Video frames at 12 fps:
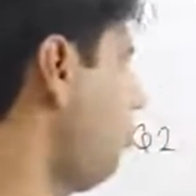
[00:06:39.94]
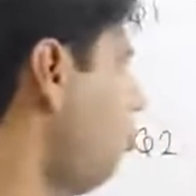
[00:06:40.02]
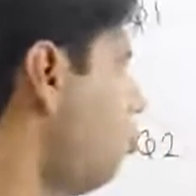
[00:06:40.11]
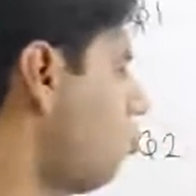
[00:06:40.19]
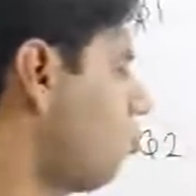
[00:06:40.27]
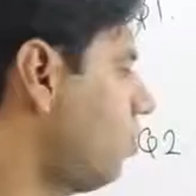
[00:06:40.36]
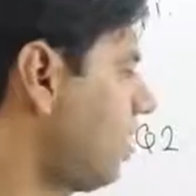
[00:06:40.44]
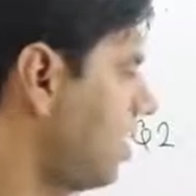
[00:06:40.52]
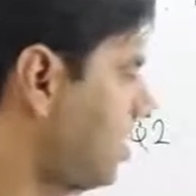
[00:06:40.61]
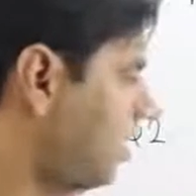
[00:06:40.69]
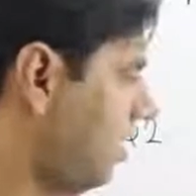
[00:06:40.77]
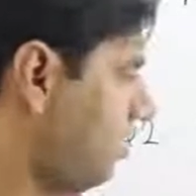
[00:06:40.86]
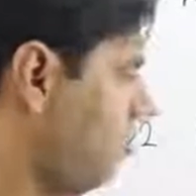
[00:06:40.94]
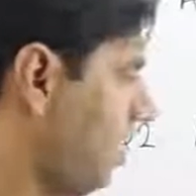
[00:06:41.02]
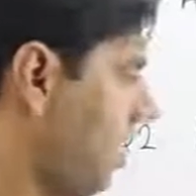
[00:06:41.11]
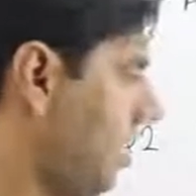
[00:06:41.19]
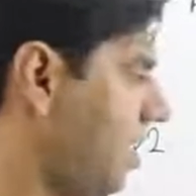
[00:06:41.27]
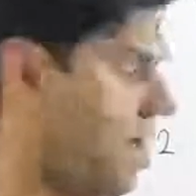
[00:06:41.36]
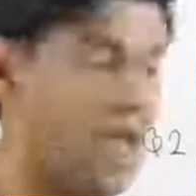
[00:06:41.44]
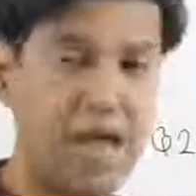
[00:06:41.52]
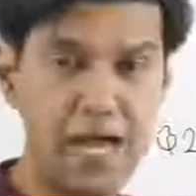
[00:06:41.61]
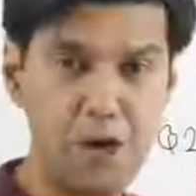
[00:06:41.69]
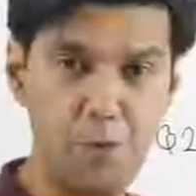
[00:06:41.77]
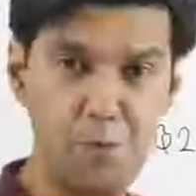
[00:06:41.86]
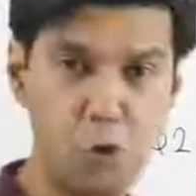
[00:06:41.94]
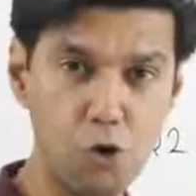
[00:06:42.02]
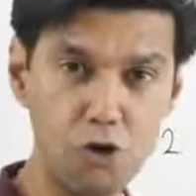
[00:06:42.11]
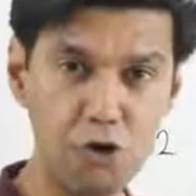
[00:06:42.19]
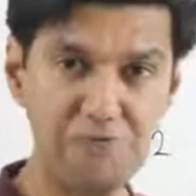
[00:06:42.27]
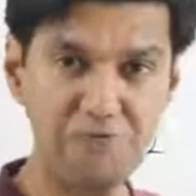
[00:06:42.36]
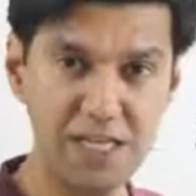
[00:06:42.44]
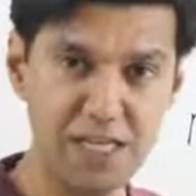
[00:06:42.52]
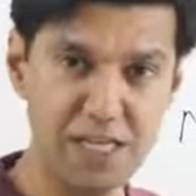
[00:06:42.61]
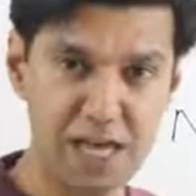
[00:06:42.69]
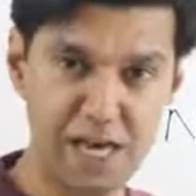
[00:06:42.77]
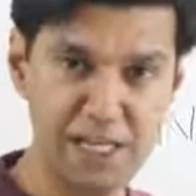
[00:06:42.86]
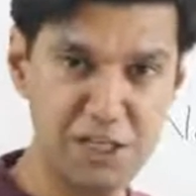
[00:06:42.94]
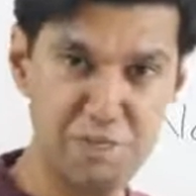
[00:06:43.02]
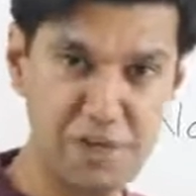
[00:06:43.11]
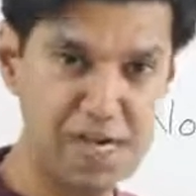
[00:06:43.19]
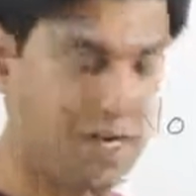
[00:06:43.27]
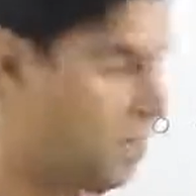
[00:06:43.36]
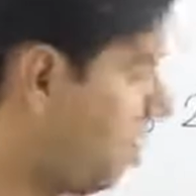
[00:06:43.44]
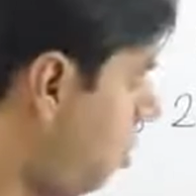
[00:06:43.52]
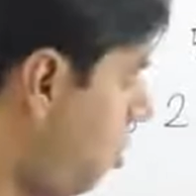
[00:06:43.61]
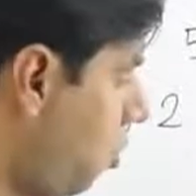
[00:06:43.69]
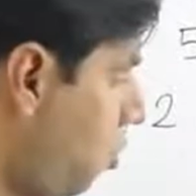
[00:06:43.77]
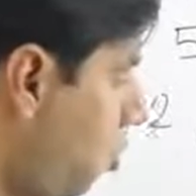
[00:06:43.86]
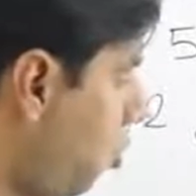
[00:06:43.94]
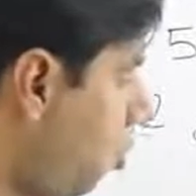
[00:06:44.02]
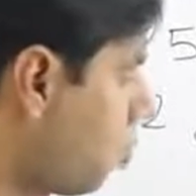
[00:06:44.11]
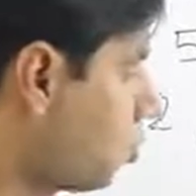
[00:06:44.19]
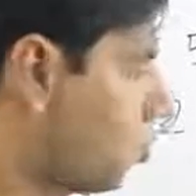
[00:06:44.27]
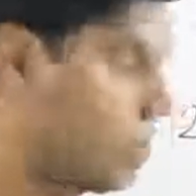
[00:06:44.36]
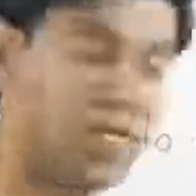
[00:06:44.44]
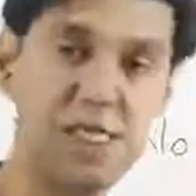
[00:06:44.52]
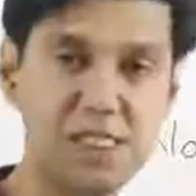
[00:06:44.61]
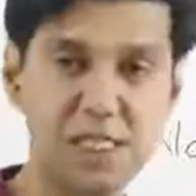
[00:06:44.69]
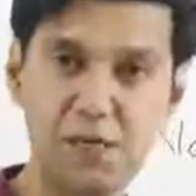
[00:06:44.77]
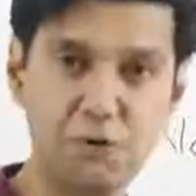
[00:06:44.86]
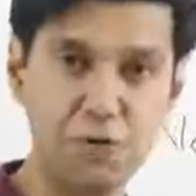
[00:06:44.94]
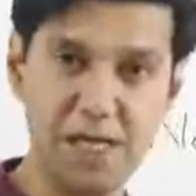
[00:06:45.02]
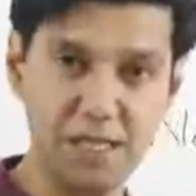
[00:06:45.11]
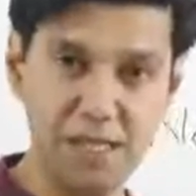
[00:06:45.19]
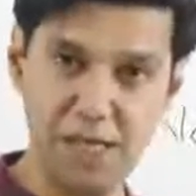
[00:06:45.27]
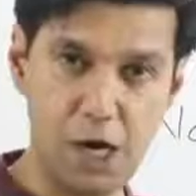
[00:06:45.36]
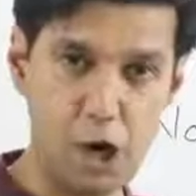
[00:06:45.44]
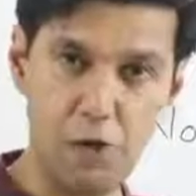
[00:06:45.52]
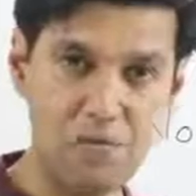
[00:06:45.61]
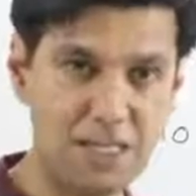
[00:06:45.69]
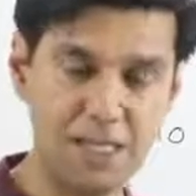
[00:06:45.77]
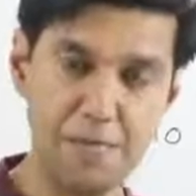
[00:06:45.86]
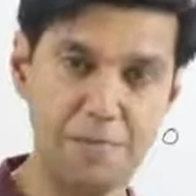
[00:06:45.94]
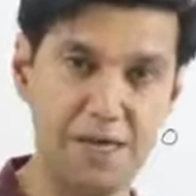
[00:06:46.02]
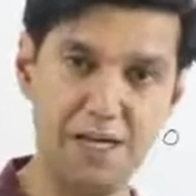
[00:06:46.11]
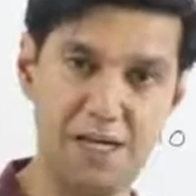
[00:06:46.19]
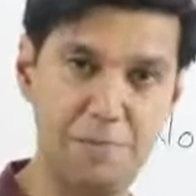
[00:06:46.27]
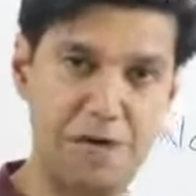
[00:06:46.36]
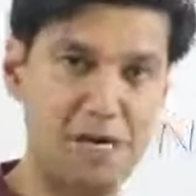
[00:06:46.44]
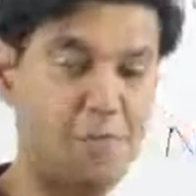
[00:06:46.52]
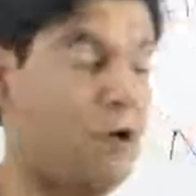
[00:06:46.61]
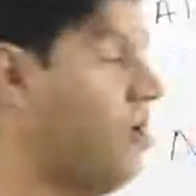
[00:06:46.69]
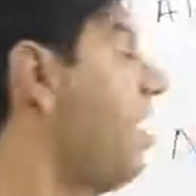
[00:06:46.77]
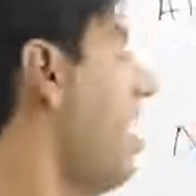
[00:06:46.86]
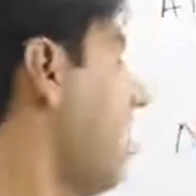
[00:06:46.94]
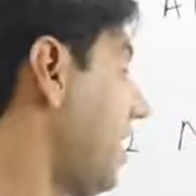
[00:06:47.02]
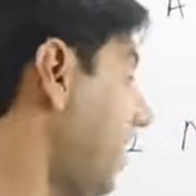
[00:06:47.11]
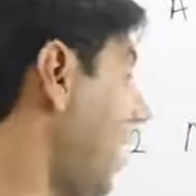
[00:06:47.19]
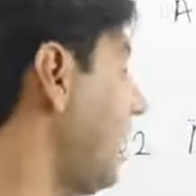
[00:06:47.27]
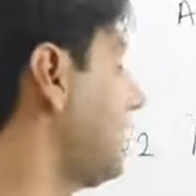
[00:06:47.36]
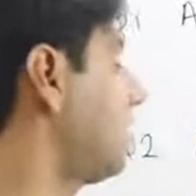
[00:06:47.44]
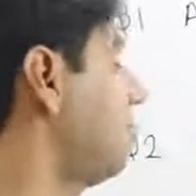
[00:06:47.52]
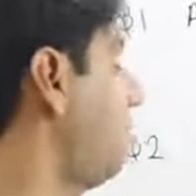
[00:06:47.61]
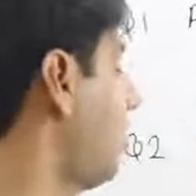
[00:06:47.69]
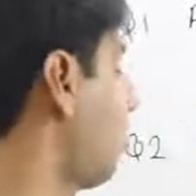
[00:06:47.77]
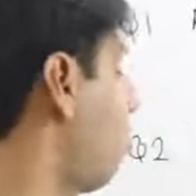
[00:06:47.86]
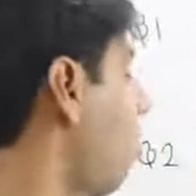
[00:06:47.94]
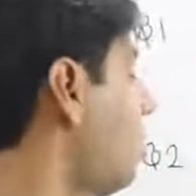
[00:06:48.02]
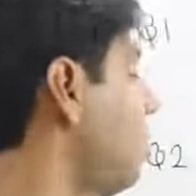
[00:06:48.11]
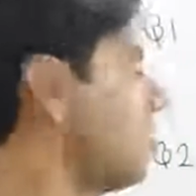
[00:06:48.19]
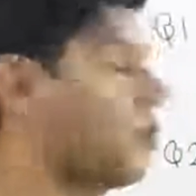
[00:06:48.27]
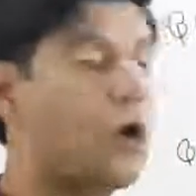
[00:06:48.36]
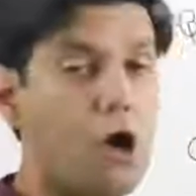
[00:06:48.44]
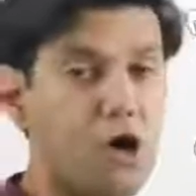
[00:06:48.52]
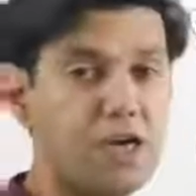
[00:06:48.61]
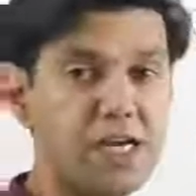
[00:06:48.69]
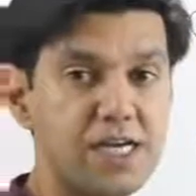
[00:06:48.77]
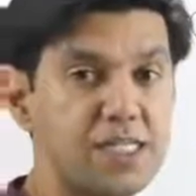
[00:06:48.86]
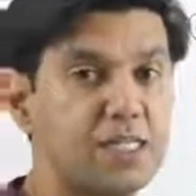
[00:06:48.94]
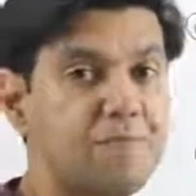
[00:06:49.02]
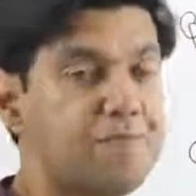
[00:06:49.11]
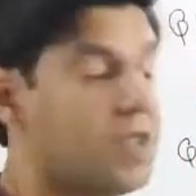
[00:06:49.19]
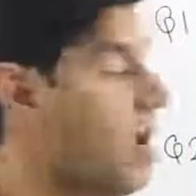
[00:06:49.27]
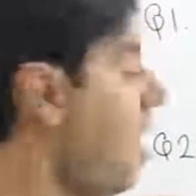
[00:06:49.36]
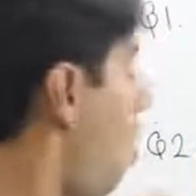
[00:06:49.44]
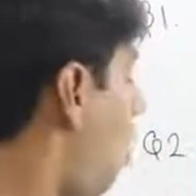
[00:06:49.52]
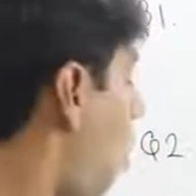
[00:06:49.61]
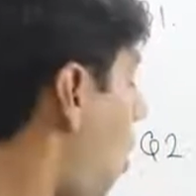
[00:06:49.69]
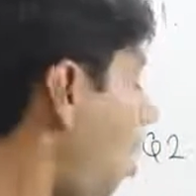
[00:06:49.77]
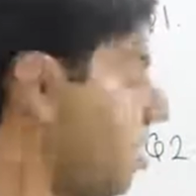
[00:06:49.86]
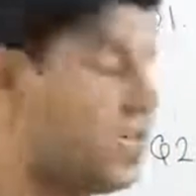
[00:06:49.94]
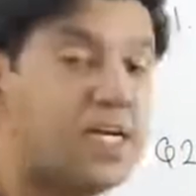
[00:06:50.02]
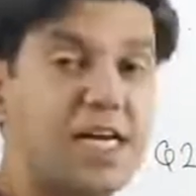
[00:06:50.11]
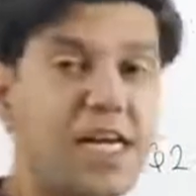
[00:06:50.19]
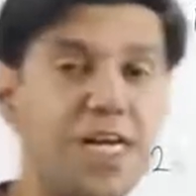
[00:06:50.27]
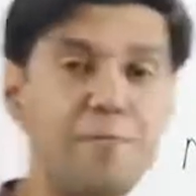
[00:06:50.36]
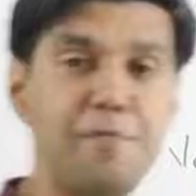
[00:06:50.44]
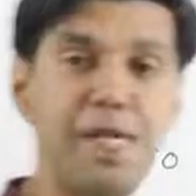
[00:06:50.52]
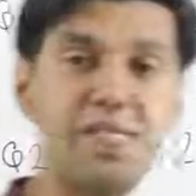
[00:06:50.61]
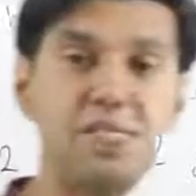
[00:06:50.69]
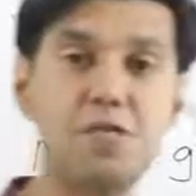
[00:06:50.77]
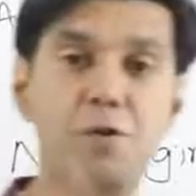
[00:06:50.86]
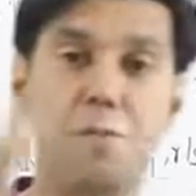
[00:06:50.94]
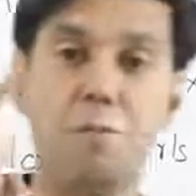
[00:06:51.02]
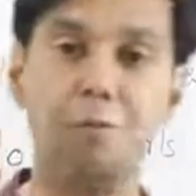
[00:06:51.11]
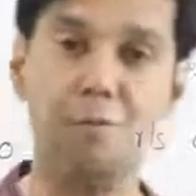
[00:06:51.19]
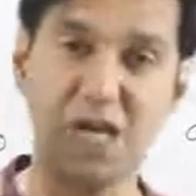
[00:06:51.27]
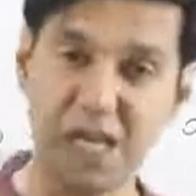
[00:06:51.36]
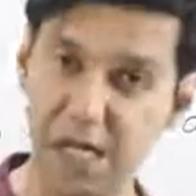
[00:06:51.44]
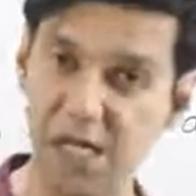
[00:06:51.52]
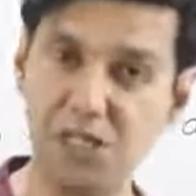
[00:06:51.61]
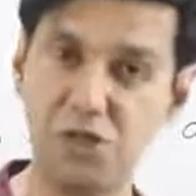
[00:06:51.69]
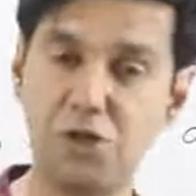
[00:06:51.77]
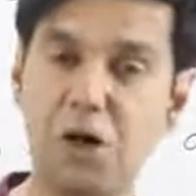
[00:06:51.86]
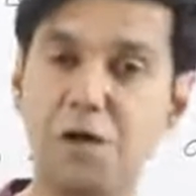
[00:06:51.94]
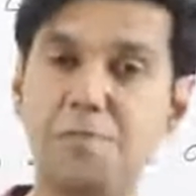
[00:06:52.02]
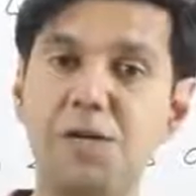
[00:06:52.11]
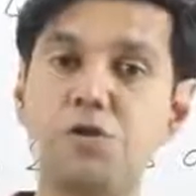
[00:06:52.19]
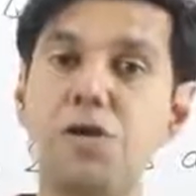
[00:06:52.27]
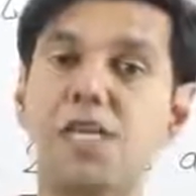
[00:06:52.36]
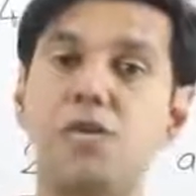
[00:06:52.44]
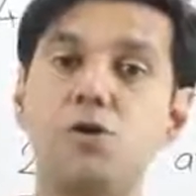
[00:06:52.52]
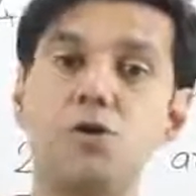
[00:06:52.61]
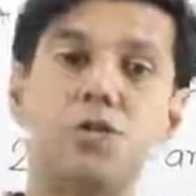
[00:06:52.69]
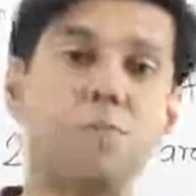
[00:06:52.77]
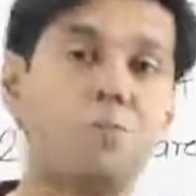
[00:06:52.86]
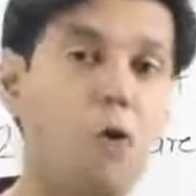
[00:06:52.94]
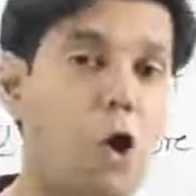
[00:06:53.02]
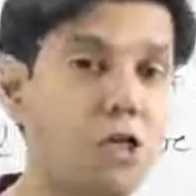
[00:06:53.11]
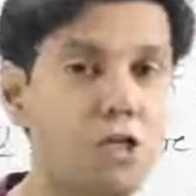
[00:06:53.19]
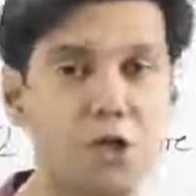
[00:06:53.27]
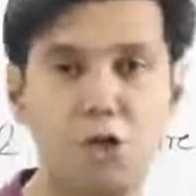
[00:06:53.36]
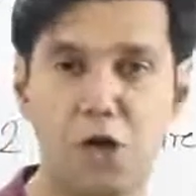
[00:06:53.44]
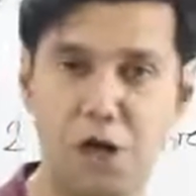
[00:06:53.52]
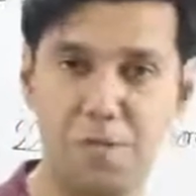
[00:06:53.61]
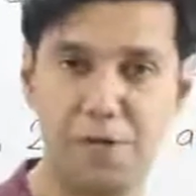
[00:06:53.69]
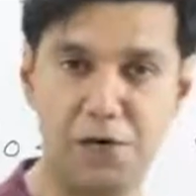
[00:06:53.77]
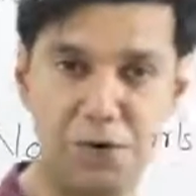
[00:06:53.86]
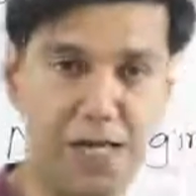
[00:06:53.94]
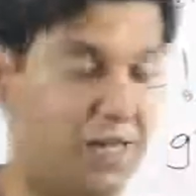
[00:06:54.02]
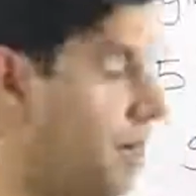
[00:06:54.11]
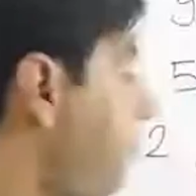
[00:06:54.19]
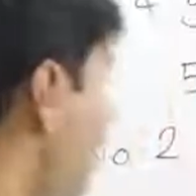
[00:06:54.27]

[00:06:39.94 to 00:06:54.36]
no 2 girls are together. In both of these arrangements, no 2 girls are together. They are always separated by a boy. Yes, but what is wrong is, alternate means girls should not be together, also boys should not be together.